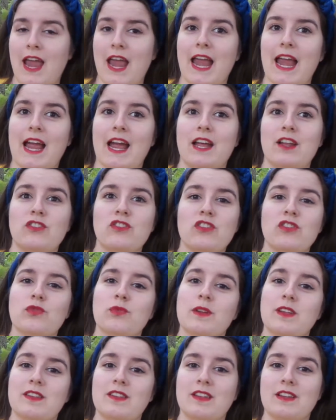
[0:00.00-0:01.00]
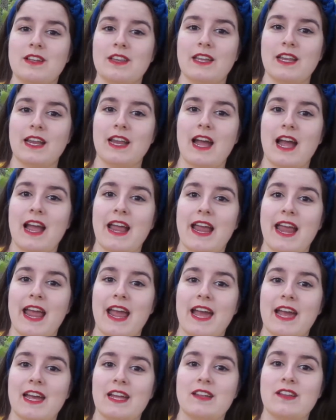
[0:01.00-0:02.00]
And just recently I
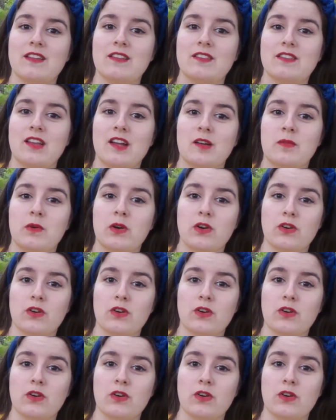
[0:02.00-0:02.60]
had some